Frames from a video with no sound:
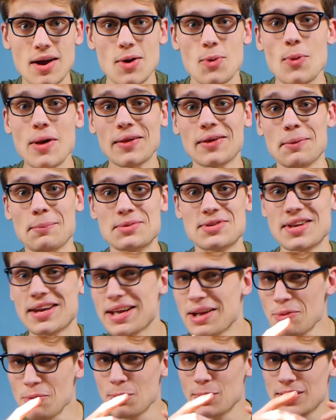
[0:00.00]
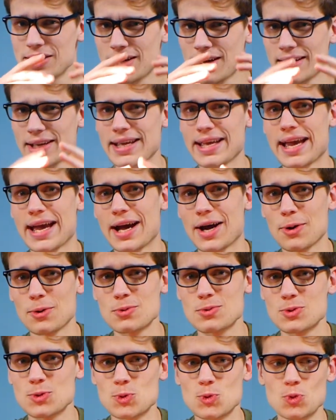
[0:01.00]
Welcome. Today we'll be talking
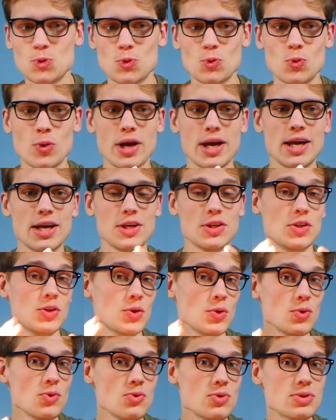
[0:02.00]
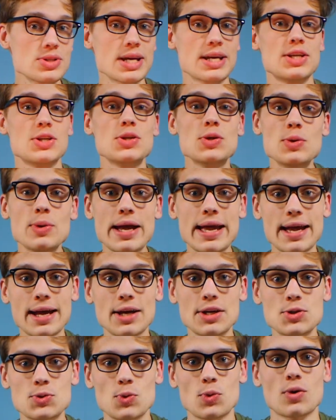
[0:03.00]
how to use a new
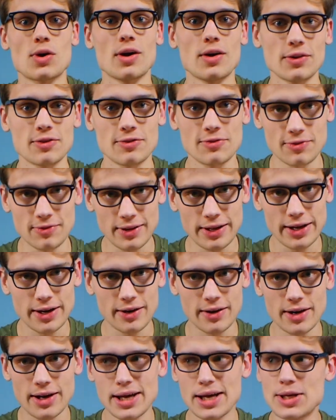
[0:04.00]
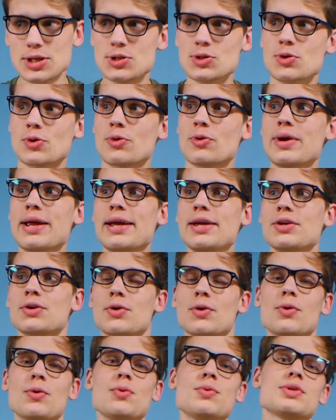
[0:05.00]
AI tool called Flair to create
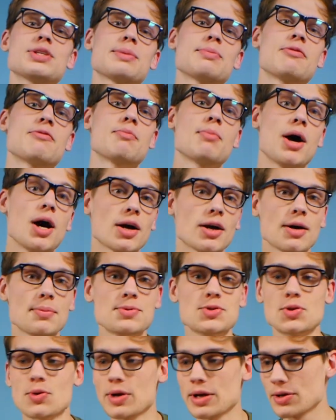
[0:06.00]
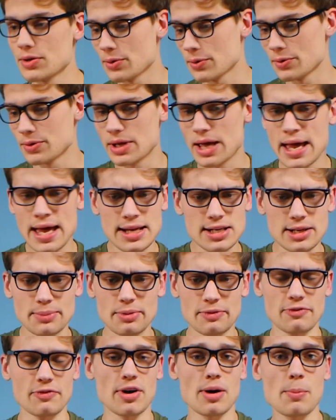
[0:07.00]
your own type of mockups, to create your own type
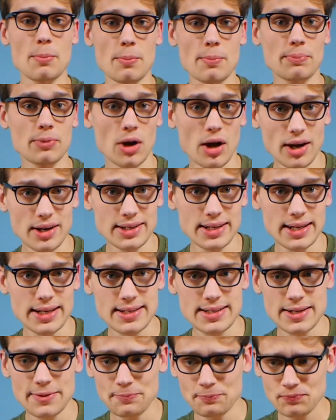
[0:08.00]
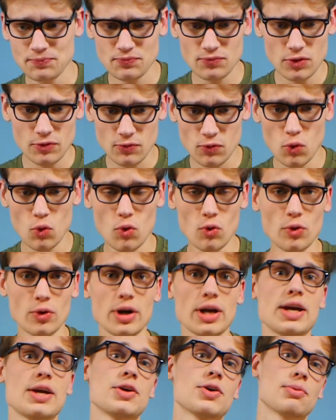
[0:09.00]
of content
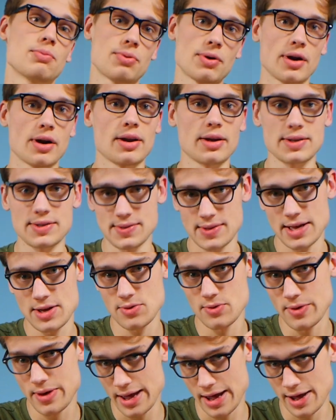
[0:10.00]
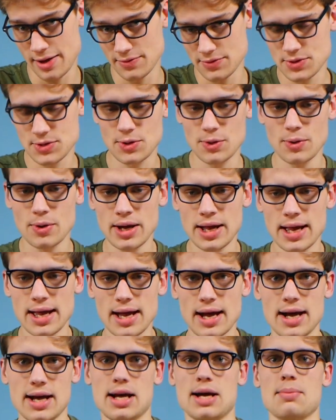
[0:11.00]
for your products that you have. So
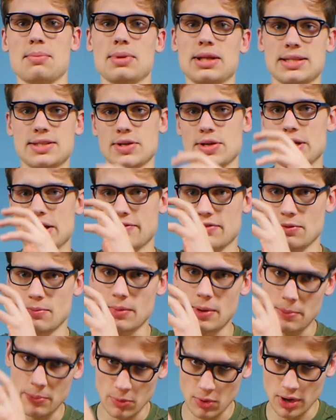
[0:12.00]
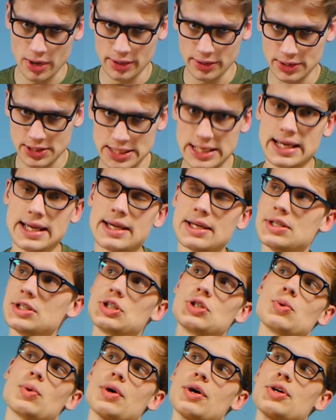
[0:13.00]
let's say you have a product and
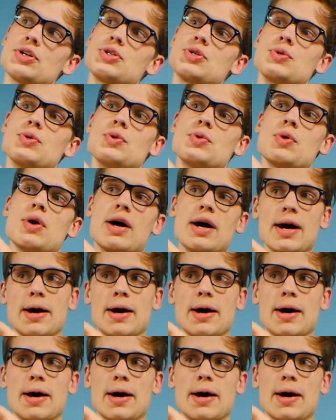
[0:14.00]
you want to